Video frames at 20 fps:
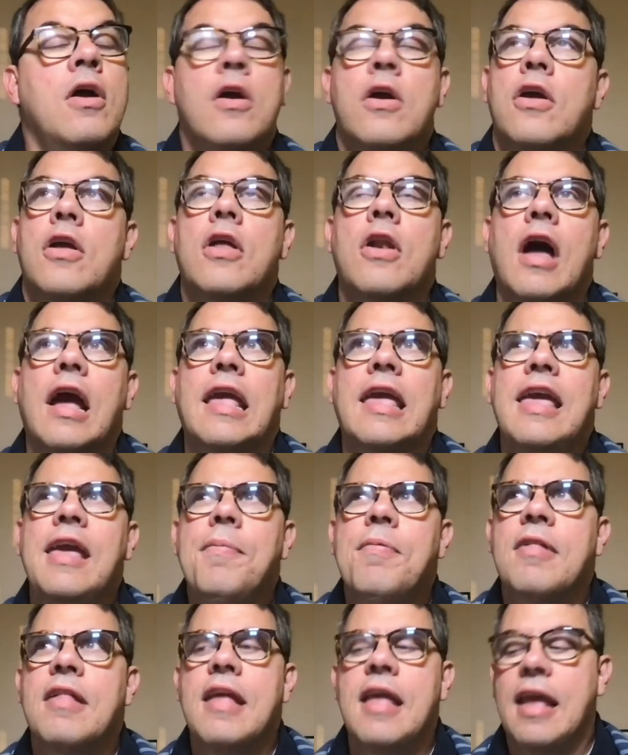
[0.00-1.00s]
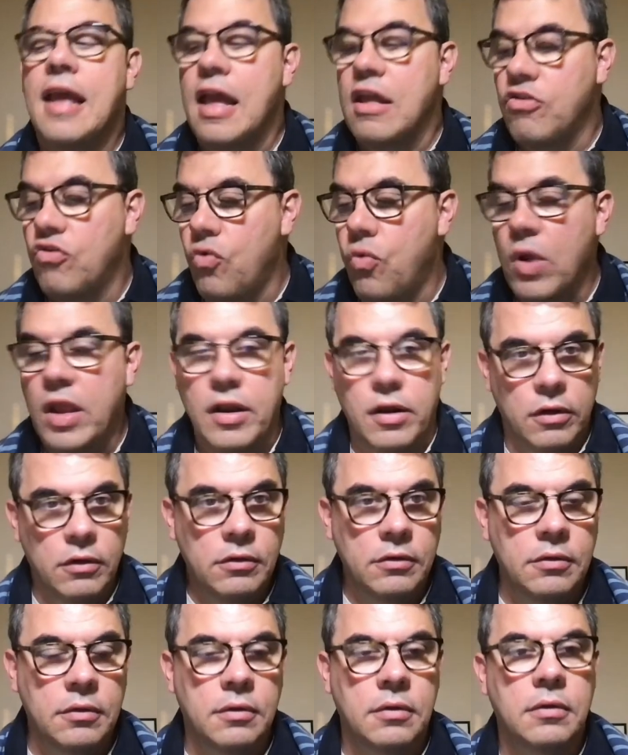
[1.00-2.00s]
You know, I keep seeing on Twitter,
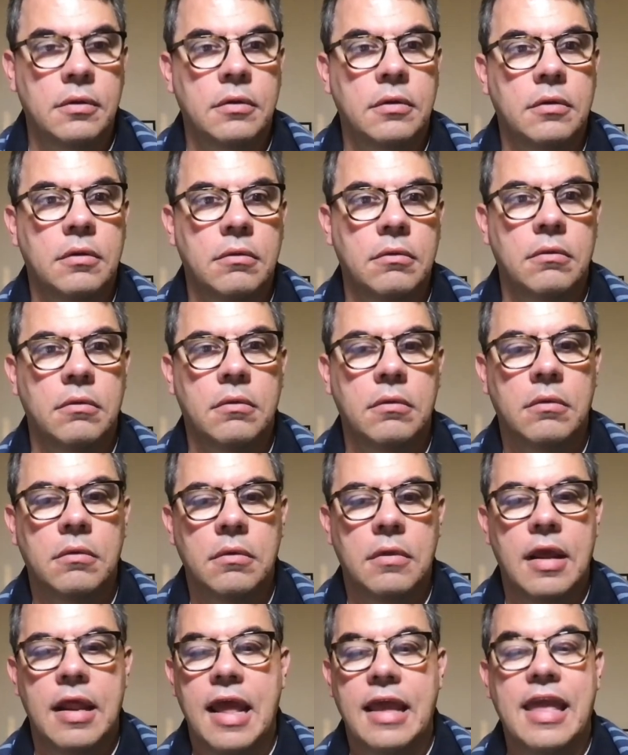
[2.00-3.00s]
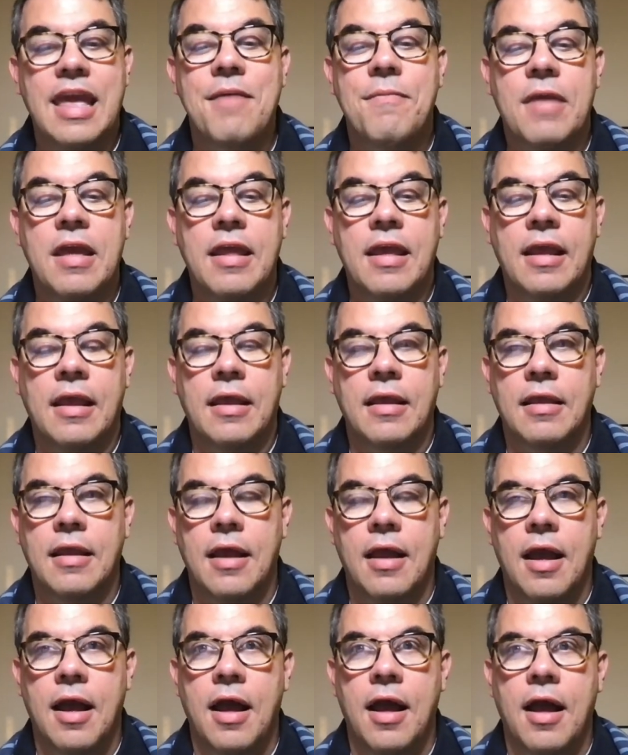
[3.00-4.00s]
and I keep getting
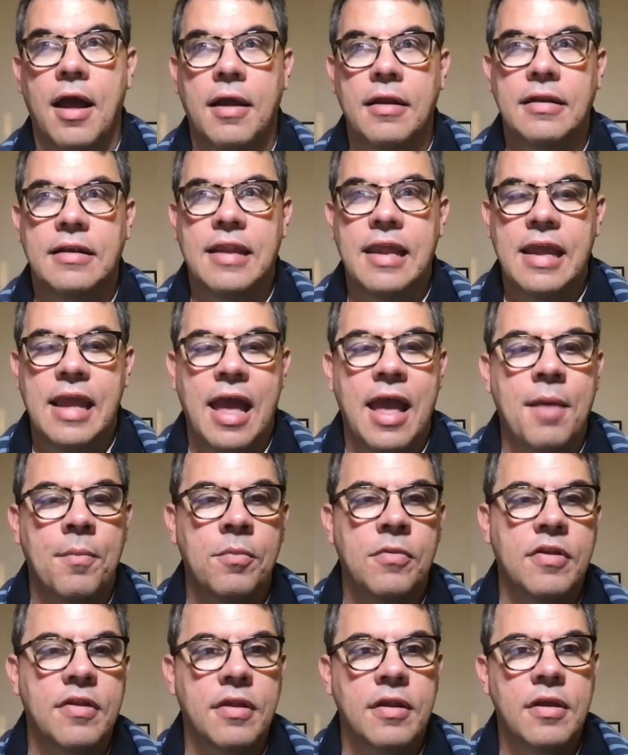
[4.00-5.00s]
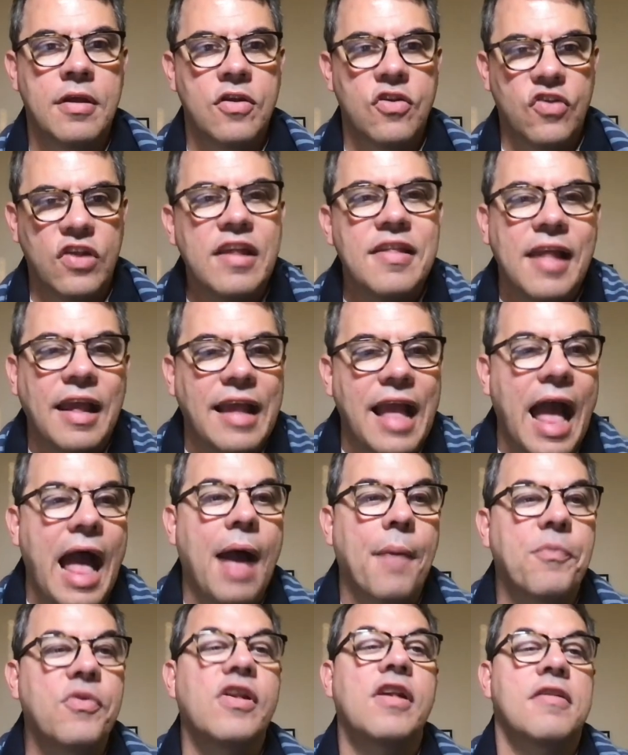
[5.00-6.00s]
DMs, she's a
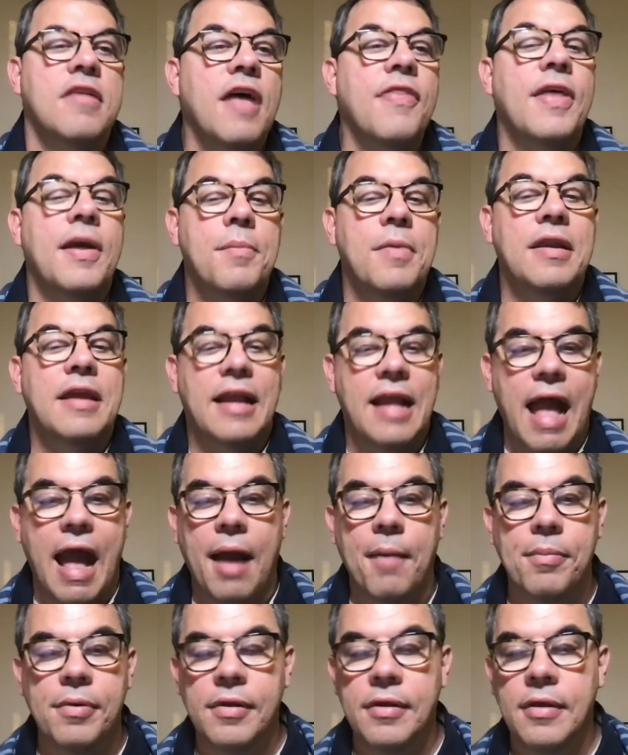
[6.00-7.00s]
cop. She's nothing but a cop.